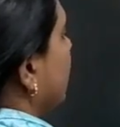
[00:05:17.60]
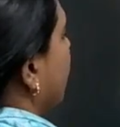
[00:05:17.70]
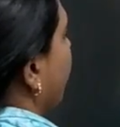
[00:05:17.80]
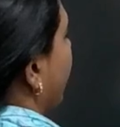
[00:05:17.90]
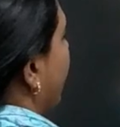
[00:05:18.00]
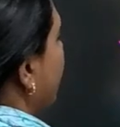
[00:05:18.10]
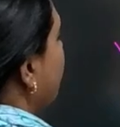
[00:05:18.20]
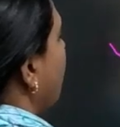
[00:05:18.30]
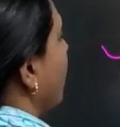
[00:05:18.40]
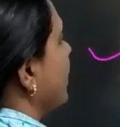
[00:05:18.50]
the very
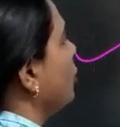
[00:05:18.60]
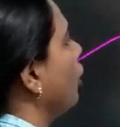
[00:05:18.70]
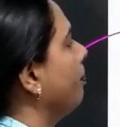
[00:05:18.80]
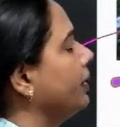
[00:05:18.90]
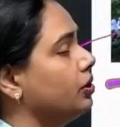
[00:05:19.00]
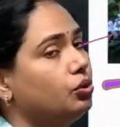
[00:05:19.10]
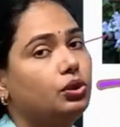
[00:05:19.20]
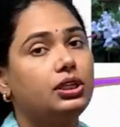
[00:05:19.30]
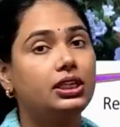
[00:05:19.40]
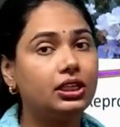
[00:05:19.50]
important topic. You
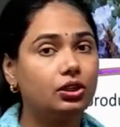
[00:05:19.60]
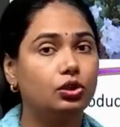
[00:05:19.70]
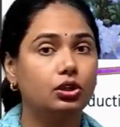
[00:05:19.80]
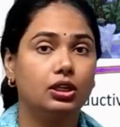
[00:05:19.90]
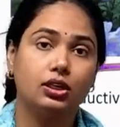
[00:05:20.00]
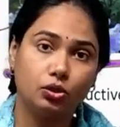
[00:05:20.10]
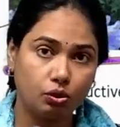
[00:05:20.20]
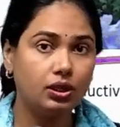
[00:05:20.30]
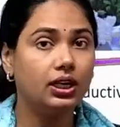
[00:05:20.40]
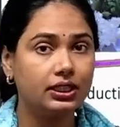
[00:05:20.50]
need to
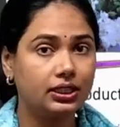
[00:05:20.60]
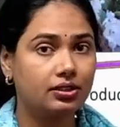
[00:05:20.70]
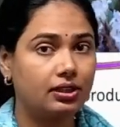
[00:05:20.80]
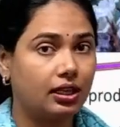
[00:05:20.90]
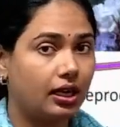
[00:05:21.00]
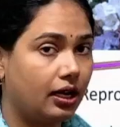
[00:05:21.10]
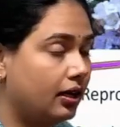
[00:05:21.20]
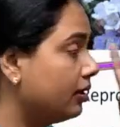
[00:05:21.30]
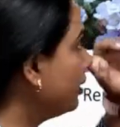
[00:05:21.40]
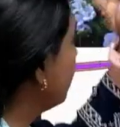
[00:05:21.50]
learn this
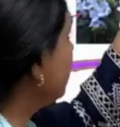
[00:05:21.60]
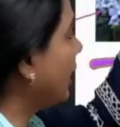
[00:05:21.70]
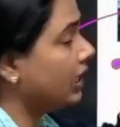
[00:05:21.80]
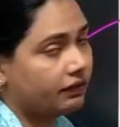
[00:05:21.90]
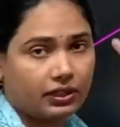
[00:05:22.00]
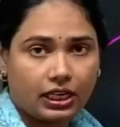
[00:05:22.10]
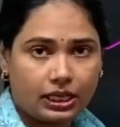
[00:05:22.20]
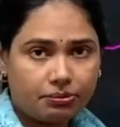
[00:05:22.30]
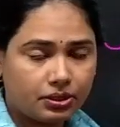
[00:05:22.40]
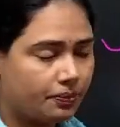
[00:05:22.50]
scientific
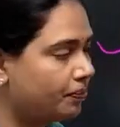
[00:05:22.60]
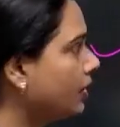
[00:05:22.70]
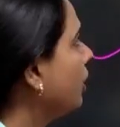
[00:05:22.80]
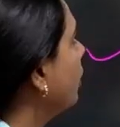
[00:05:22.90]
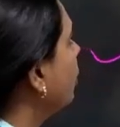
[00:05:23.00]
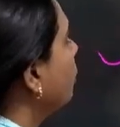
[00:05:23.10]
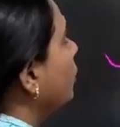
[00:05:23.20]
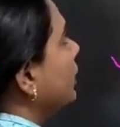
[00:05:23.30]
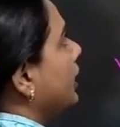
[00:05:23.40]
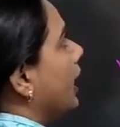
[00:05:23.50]
names.
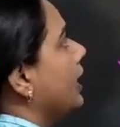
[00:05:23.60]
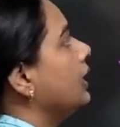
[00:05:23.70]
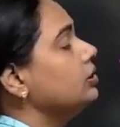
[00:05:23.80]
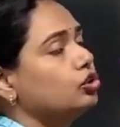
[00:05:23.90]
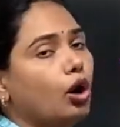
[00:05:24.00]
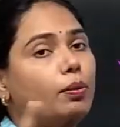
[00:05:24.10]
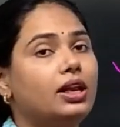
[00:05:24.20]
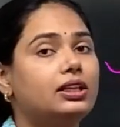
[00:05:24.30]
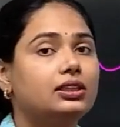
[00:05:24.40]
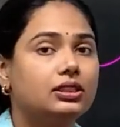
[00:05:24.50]
Kunthiana,
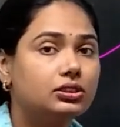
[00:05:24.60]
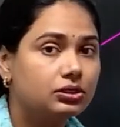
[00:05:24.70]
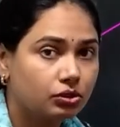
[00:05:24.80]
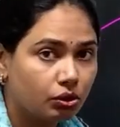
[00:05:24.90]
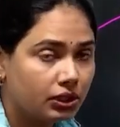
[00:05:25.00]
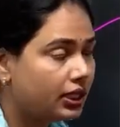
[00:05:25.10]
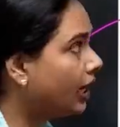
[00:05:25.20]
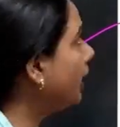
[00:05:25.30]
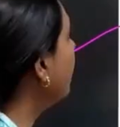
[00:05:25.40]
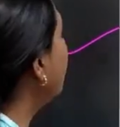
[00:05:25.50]
Strobilanthes kunthiana,